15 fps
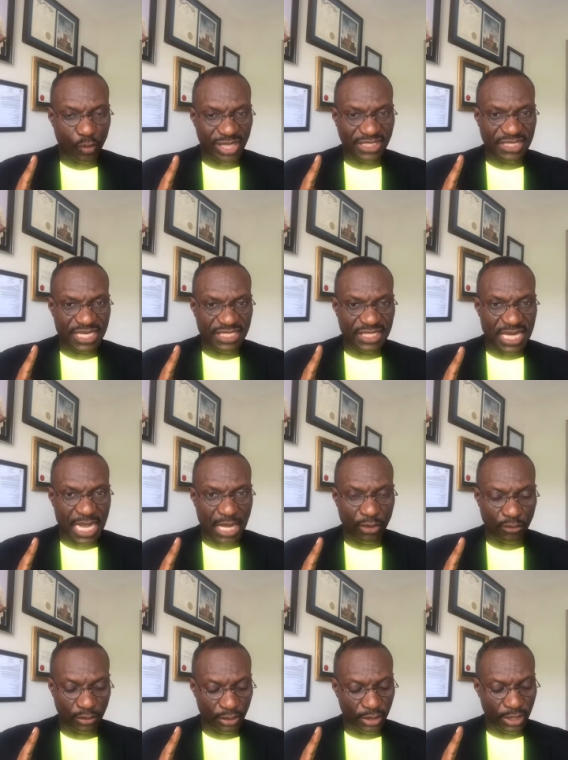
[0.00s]
watch this
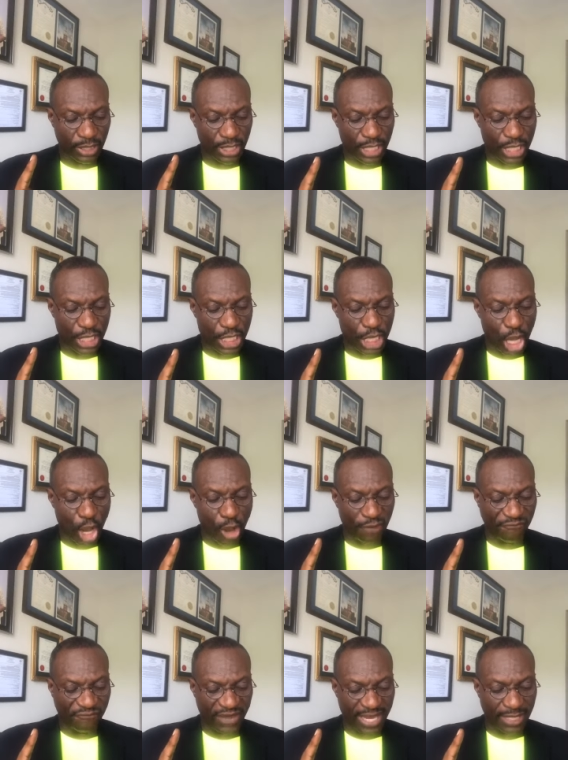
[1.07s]
now, he
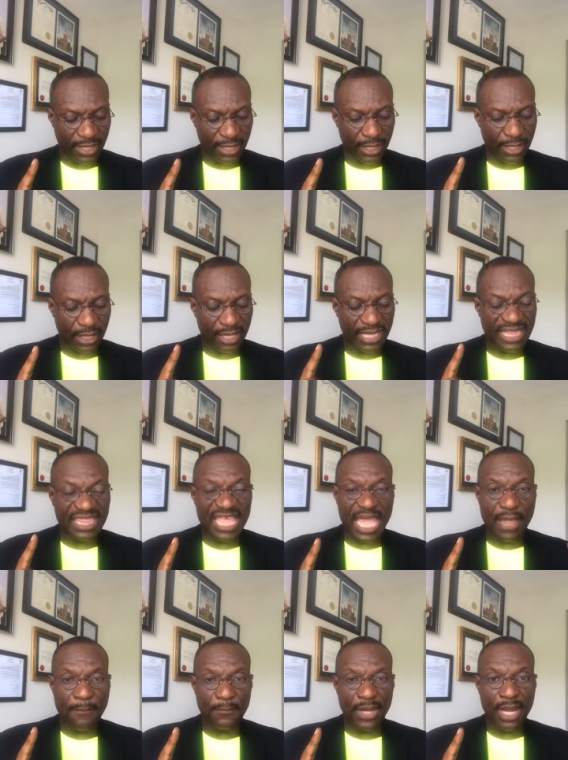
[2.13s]
offered
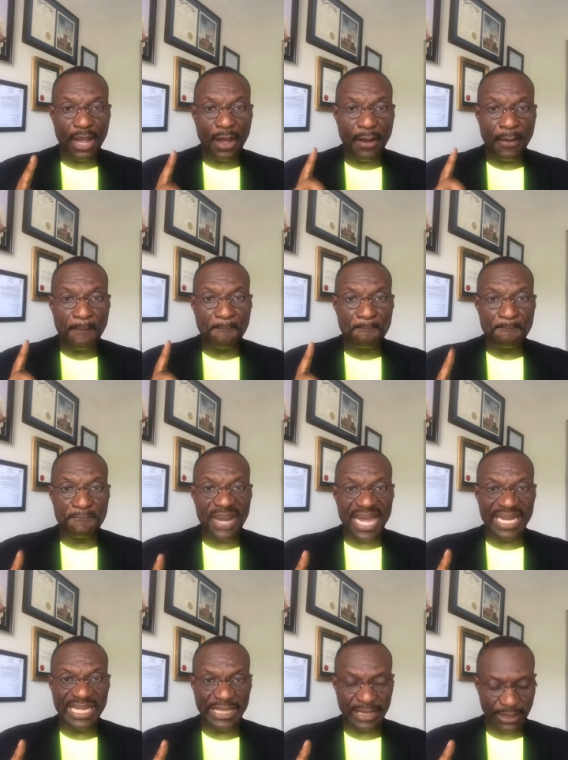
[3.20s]
them
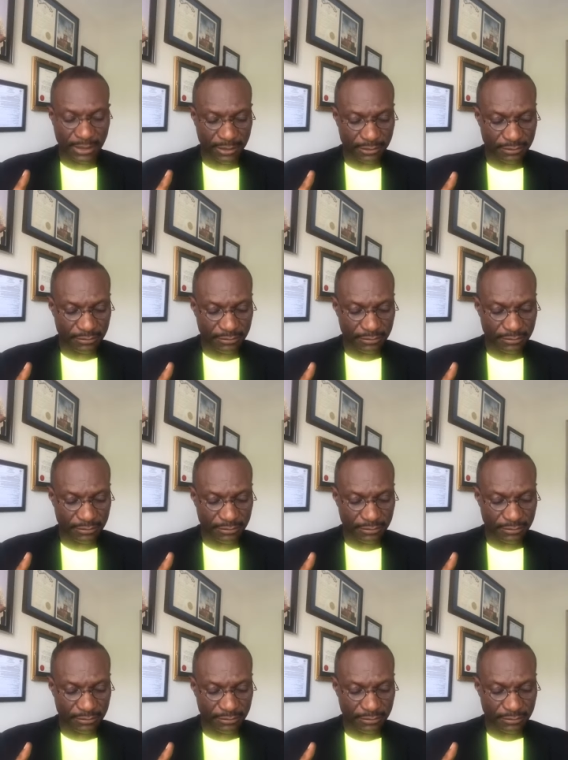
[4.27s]
money,